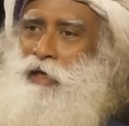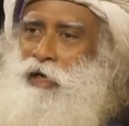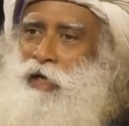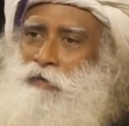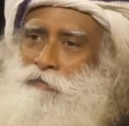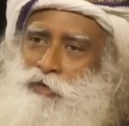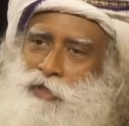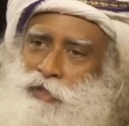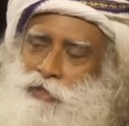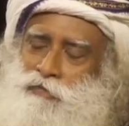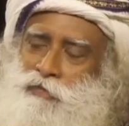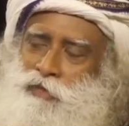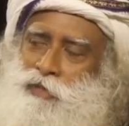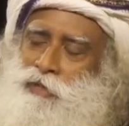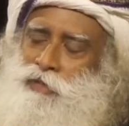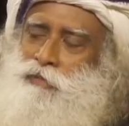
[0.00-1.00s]
evidence
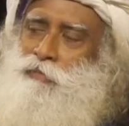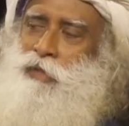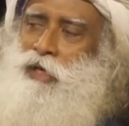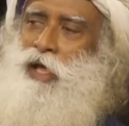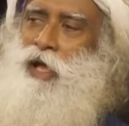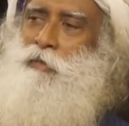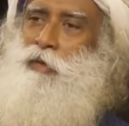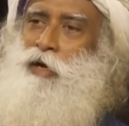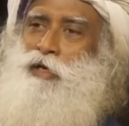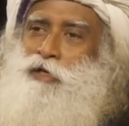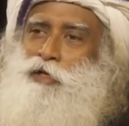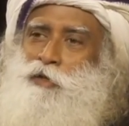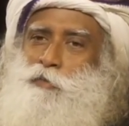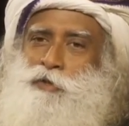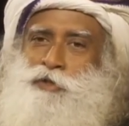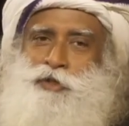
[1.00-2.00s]
for this, but I'm
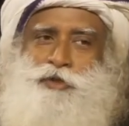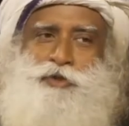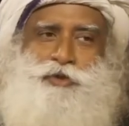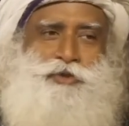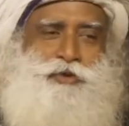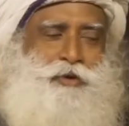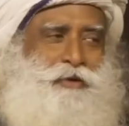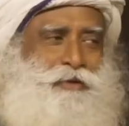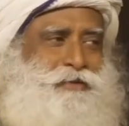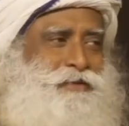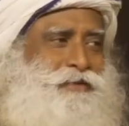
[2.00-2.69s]
100% sure,